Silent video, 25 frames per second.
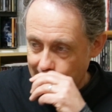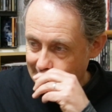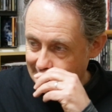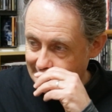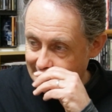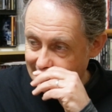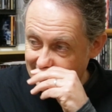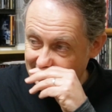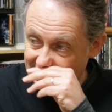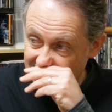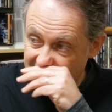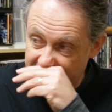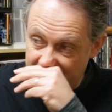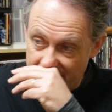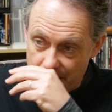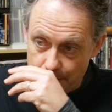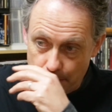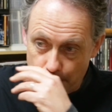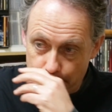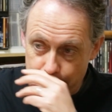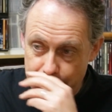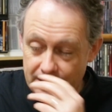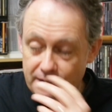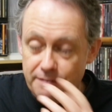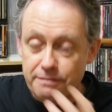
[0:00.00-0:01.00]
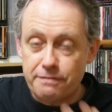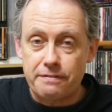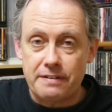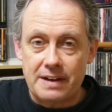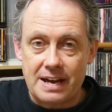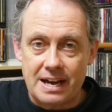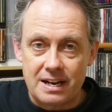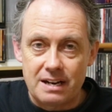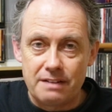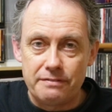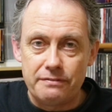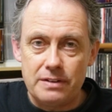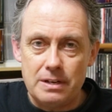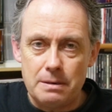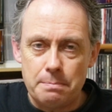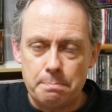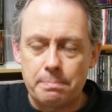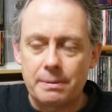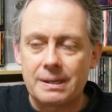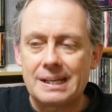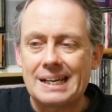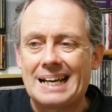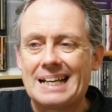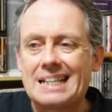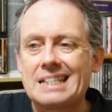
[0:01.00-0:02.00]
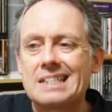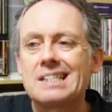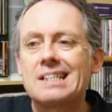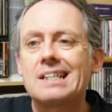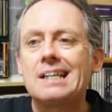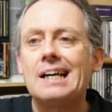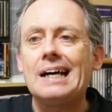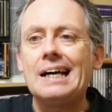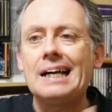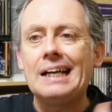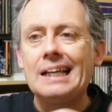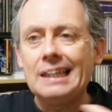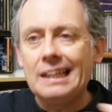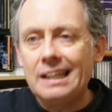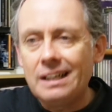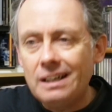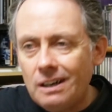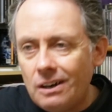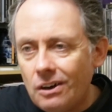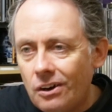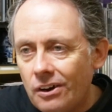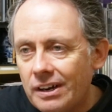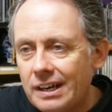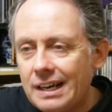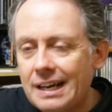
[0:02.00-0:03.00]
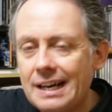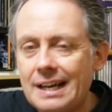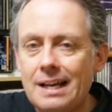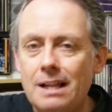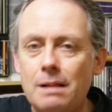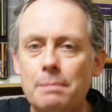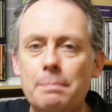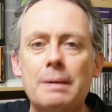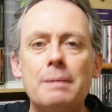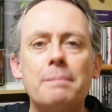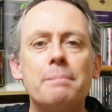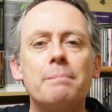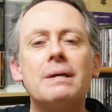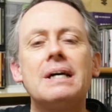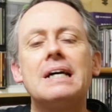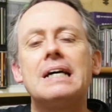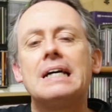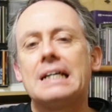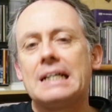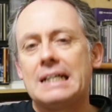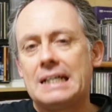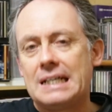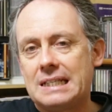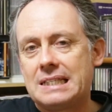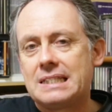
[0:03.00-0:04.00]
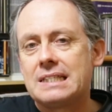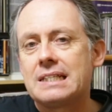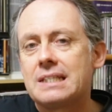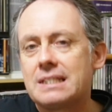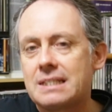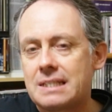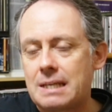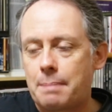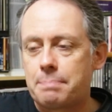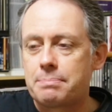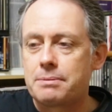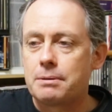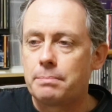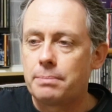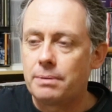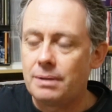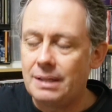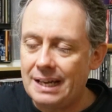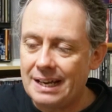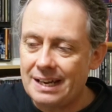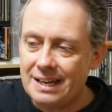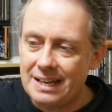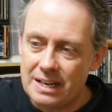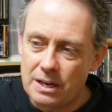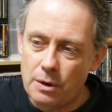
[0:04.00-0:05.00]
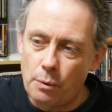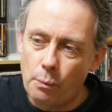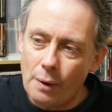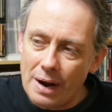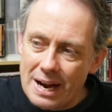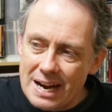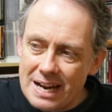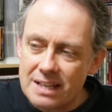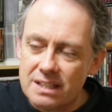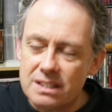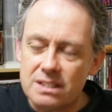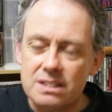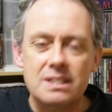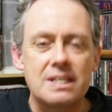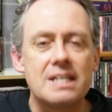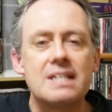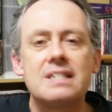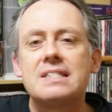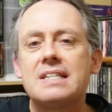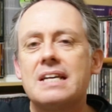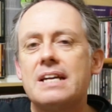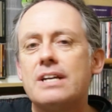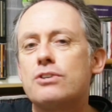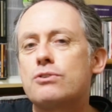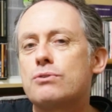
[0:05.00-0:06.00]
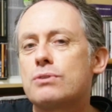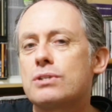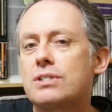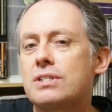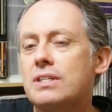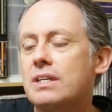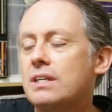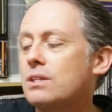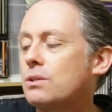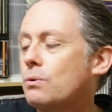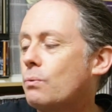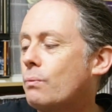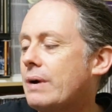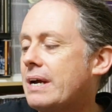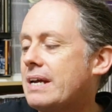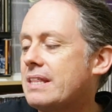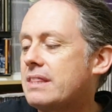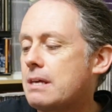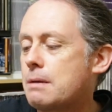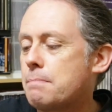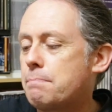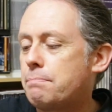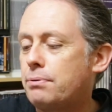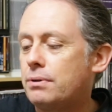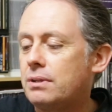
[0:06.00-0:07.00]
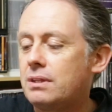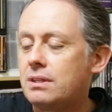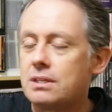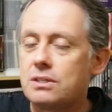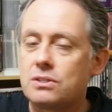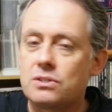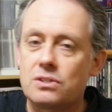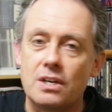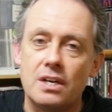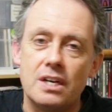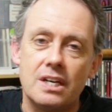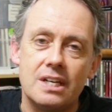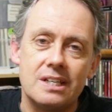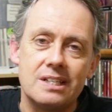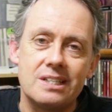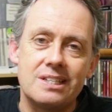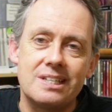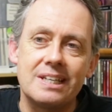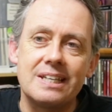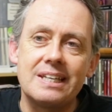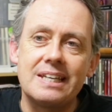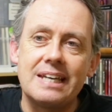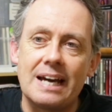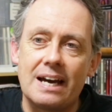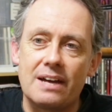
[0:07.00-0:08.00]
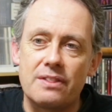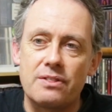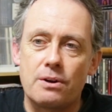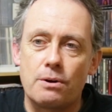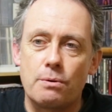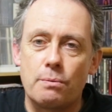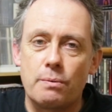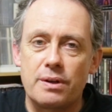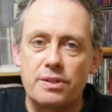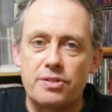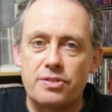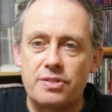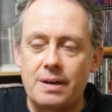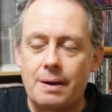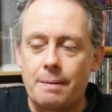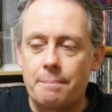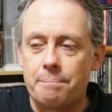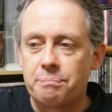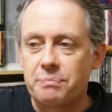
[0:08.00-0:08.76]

Can't say I'm a big fan of it, but as color on an album, it's acceptable. In a way, it's interesting the way they put this together with